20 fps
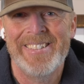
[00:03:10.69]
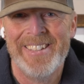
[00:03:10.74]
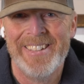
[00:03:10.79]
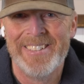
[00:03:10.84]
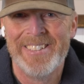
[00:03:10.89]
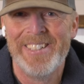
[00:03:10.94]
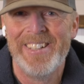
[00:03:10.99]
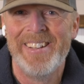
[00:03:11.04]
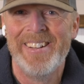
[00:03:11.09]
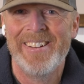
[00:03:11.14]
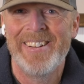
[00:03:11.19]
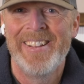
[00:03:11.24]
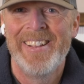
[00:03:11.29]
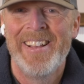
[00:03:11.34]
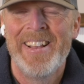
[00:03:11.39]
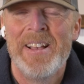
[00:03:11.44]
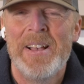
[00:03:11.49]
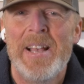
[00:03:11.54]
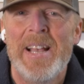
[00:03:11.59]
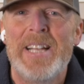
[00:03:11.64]
touch it,
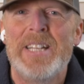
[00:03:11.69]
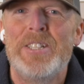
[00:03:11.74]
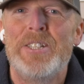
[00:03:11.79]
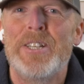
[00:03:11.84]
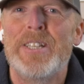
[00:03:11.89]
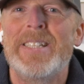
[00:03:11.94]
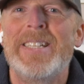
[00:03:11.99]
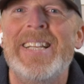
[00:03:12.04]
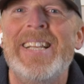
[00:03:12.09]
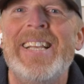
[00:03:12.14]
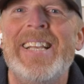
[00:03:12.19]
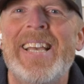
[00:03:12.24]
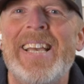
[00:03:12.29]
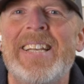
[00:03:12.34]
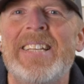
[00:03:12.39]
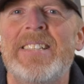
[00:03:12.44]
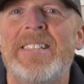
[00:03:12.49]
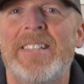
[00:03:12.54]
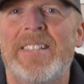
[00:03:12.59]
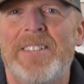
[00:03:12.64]
just in
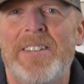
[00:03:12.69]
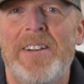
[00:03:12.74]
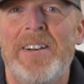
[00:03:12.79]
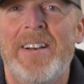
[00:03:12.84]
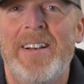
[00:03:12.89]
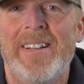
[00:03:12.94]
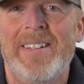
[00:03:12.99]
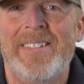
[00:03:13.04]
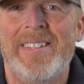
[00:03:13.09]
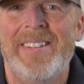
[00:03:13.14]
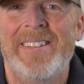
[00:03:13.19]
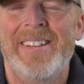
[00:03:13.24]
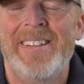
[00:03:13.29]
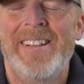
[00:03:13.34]
case it's hot.